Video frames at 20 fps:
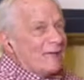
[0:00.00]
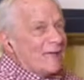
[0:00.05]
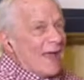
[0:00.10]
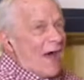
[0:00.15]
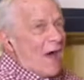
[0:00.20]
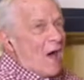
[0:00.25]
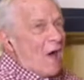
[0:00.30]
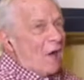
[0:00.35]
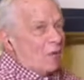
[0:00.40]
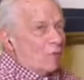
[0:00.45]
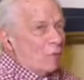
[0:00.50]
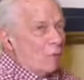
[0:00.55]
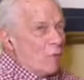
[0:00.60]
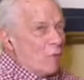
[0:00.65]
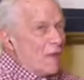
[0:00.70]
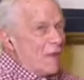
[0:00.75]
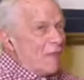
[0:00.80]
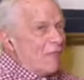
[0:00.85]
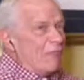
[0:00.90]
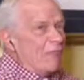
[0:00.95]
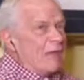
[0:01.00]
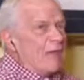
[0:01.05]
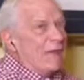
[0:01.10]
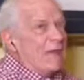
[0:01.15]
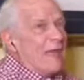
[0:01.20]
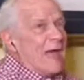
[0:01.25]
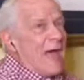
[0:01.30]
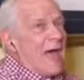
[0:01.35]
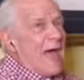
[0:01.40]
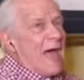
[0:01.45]
down with the
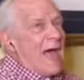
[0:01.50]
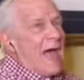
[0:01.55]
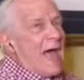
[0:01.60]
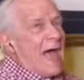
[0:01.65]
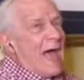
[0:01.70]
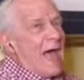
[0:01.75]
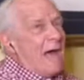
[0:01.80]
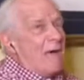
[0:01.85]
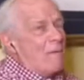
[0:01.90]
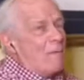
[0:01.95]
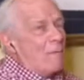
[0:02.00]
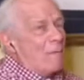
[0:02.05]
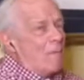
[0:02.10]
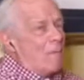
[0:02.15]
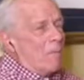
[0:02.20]
lamb,